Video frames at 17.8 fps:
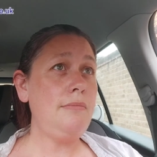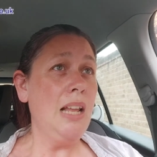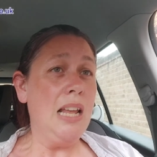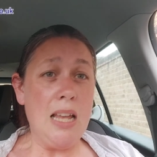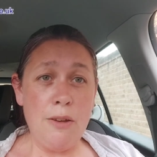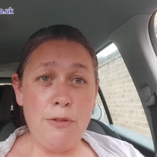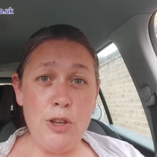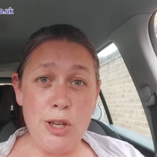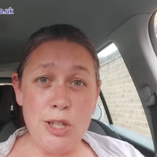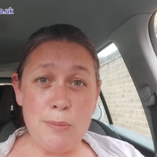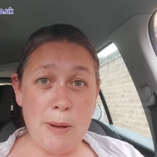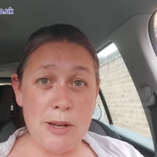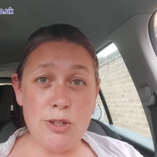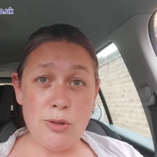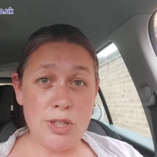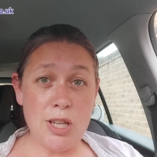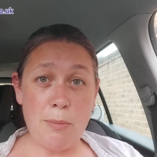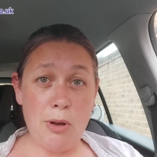If you spend
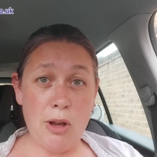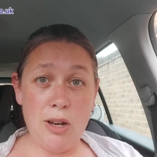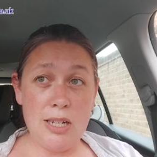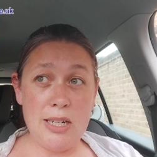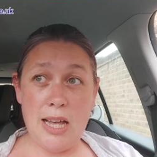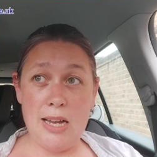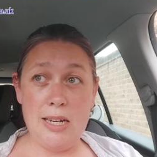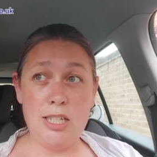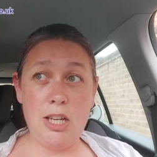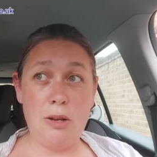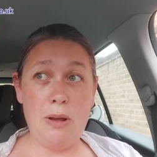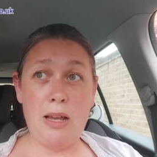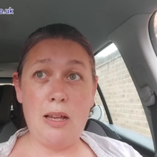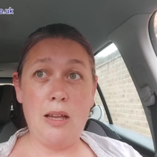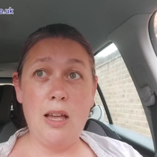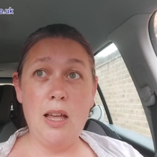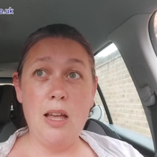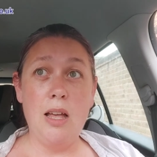your summer holiday doing